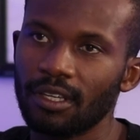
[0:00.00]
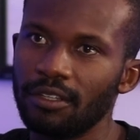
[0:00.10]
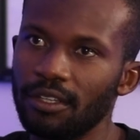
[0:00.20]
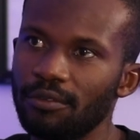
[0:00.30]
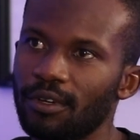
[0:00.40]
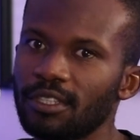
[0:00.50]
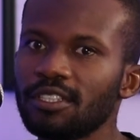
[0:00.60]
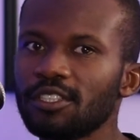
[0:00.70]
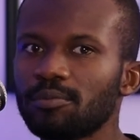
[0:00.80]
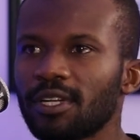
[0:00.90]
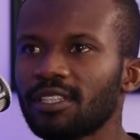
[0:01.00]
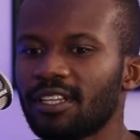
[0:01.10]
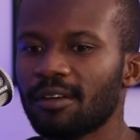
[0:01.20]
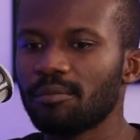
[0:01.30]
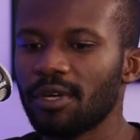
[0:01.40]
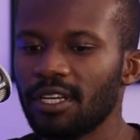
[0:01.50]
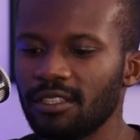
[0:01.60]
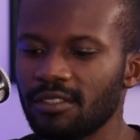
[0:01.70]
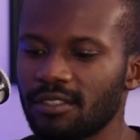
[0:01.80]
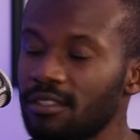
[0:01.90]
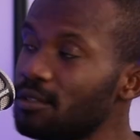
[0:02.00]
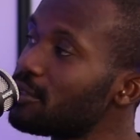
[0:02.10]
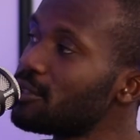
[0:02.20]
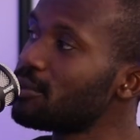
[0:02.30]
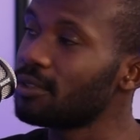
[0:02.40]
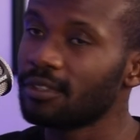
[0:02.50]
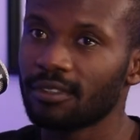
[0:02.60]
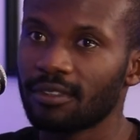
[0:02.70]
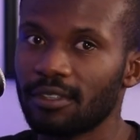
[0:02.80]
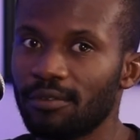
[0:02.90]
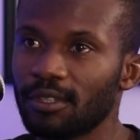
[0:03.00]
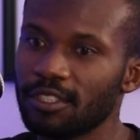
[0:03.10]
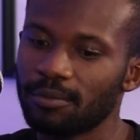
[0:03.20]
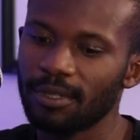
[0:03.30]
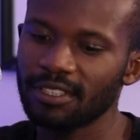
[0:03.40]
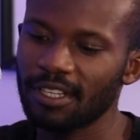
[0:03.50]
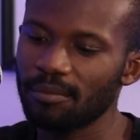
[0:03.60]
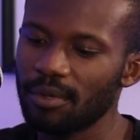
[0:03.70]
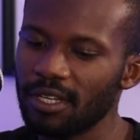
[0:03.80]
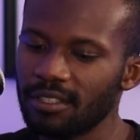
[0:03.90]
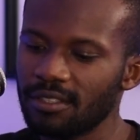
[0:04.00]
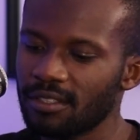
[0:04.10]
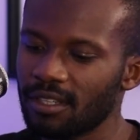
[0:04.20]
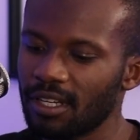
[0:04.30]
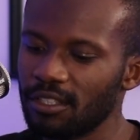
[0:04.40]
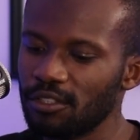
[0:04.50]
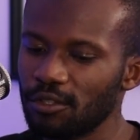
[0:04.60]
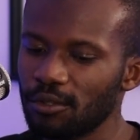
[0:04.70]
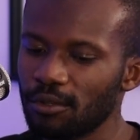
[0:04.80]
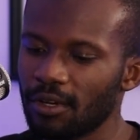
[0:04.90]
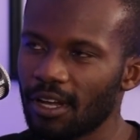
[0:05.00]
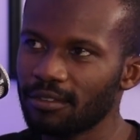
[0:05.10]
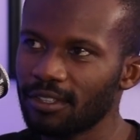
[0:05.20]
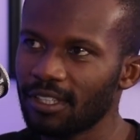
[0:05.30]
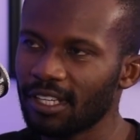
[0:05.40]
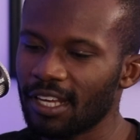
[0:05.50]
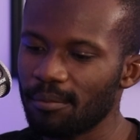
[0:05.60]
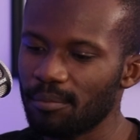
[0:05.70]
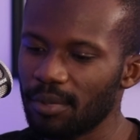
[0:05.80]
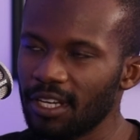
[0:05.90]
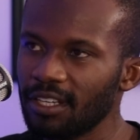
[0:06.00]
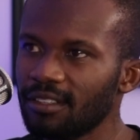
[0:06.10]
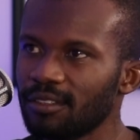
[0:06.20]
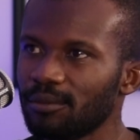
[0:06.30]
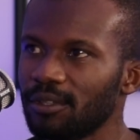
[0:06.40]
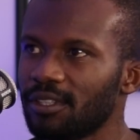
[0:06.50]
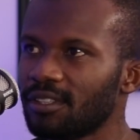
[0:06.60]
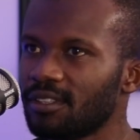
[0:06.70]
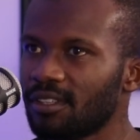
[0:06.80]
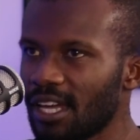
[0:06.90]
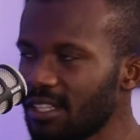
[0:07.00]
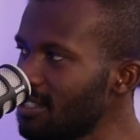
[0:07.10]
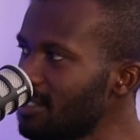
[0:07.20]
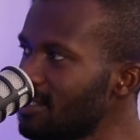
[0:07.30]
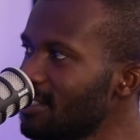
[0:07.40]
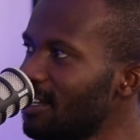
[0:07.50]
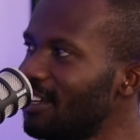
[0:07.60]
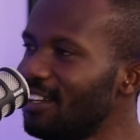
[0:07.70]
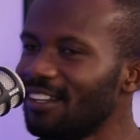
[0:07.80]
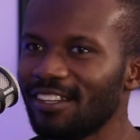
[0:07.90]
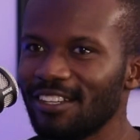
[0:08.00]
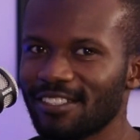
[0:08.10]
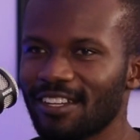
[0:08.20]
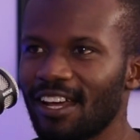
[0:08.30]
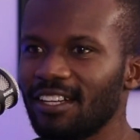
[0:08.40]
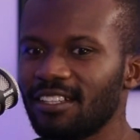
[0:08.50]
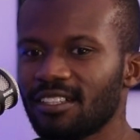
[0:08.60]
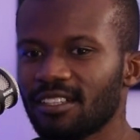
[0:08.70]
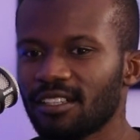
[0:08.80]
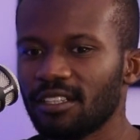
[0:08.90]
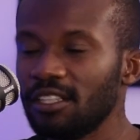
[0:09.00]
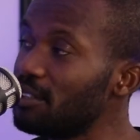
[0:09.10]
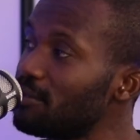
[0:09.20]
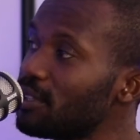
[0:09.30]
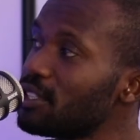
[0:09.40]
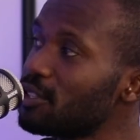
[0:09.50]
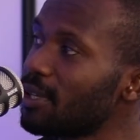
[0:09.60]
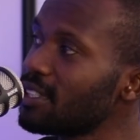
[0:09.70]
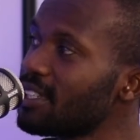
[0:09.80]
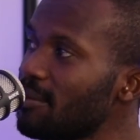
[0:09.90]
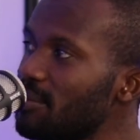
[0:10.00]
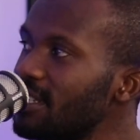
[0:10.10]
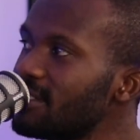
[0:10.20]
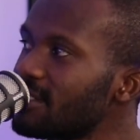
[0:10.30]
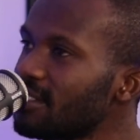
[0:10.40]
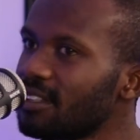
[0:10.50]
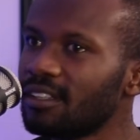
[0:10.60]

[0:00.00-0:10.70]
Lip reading: The Advantage Plus campaigns, the difference with Advantage Plus campaigns and you having a campaign with ad sets is that in Advantage Plus campaigns,